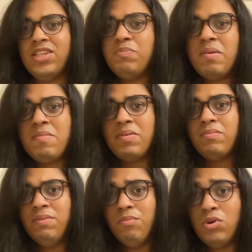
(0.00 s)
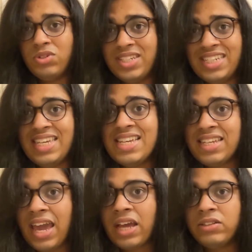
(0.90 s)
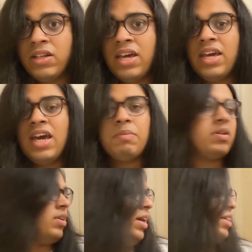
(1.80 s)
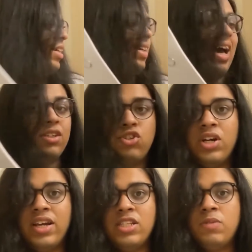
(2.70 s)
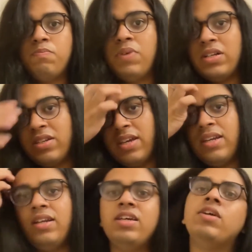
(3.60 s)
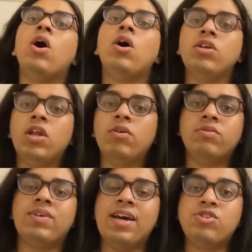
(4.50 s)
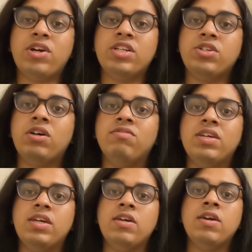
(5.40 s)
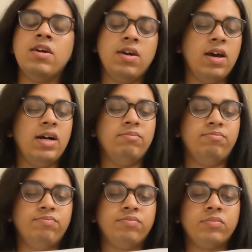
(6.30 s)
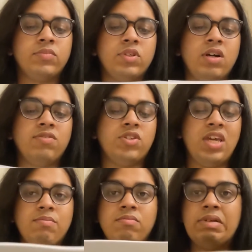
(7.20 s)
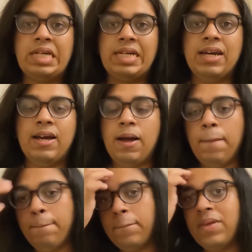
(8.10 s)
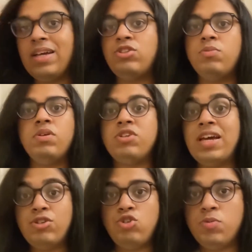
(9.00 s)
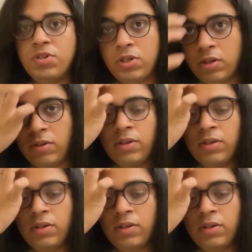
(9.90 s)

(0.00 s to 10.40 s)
this paper but in more detail, but like gas giants, particularly, you know, gas giants of the same attribute as Jupiter.